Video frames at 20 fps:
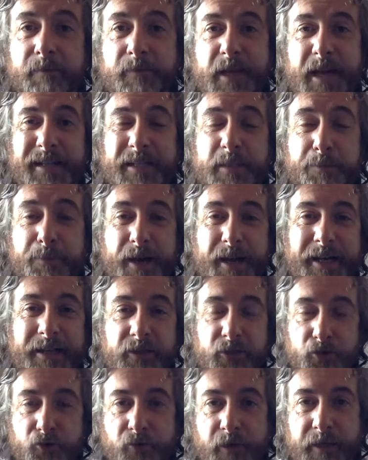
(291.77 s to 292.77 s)
and his pain
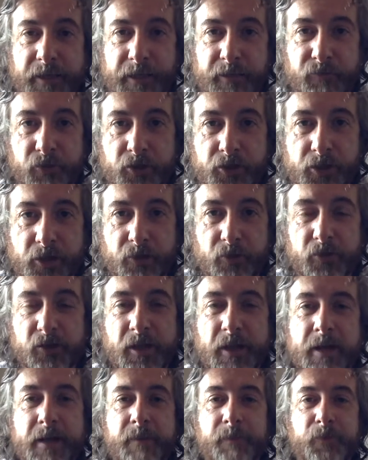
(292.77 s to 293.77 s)
is greatly
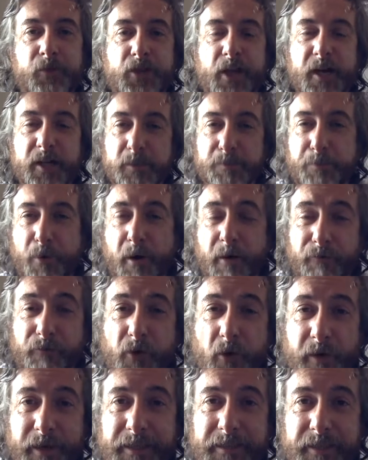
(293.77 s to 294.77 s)
reduced just by
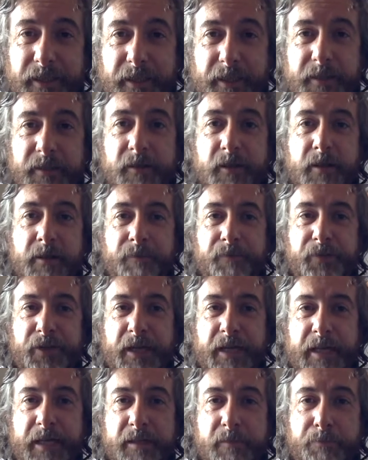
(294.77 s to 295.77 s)
finding
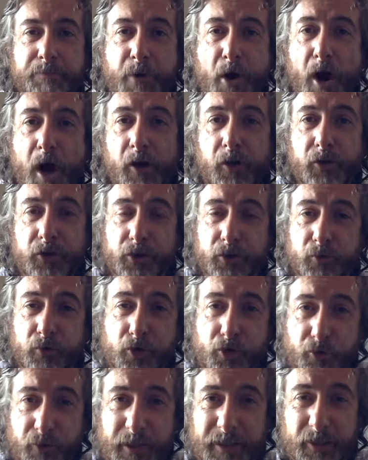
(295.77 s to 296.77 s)
these biological
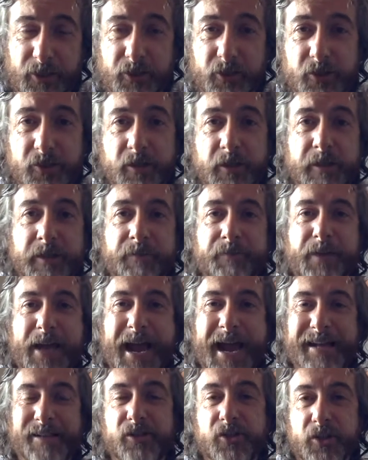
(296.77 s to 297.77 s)
triggers
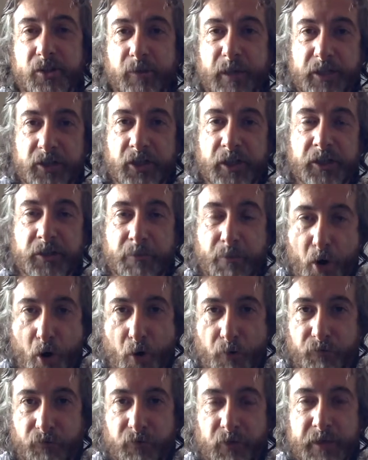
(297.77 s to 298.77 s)
and switching them
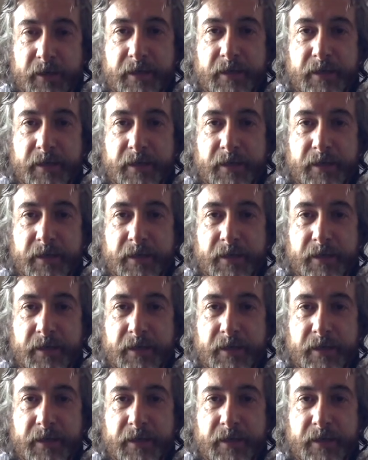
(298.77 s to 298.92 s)
off.